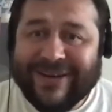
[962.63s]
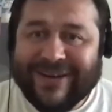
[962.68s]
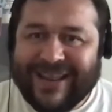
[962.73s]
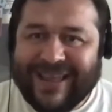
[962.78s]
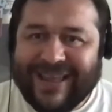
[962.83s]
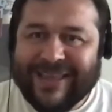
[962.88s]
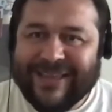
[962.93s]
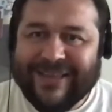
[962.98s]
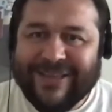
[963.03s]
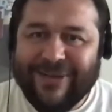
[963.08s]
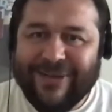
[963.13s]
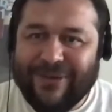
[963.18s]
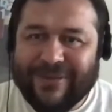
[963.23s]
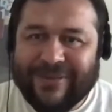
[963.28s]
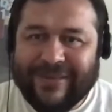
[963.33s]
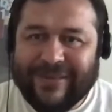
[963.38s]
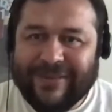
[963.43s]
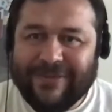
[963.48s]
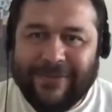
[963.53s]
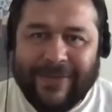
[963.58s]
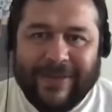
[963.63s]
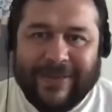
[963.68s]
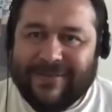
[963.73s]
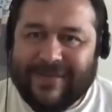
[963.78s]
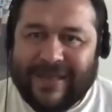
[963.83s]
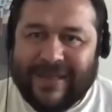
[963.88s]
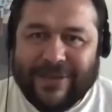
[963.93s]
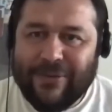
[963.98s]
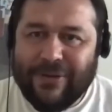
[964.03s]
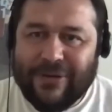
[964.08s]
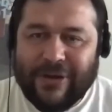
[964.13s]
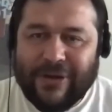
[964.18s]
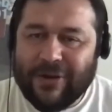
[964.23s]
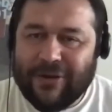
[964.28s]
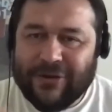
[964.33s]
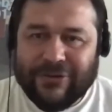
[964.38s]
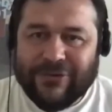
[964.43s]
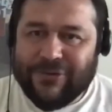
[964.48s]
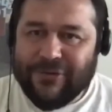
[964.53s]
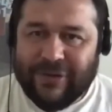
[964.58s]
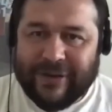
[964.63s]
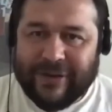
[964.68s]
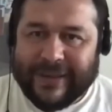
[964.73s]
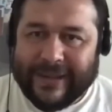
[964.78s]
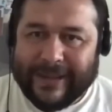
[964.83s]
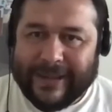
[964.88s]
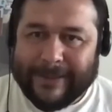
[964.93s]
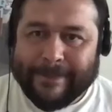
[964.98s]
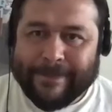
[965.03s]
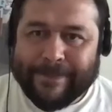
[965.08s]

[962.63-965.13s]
Like all these things that you're not controlling